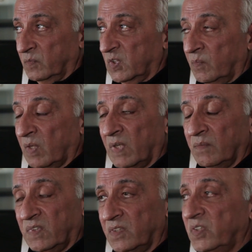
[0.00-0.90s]
So my
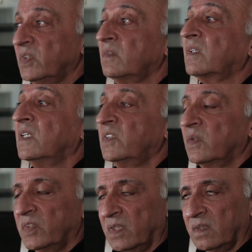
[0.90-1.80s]
mom says, "You kids
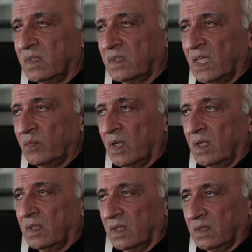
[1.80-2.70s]
go sit on the side
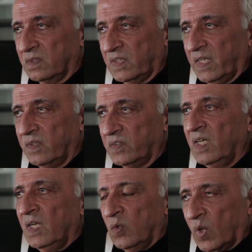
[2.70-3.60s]
on the stairs,
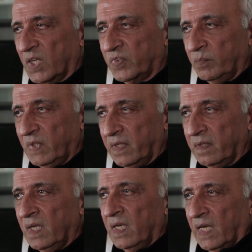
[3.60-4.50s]
watch from
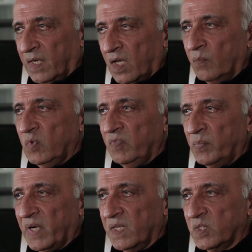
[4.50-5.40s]
there, and I'll move
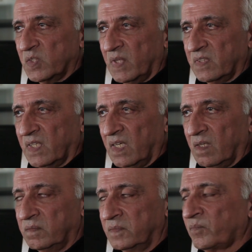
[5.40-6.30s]
the branches
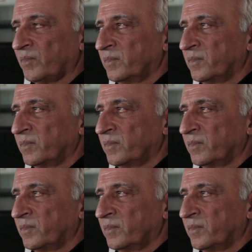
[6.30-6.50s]
myself."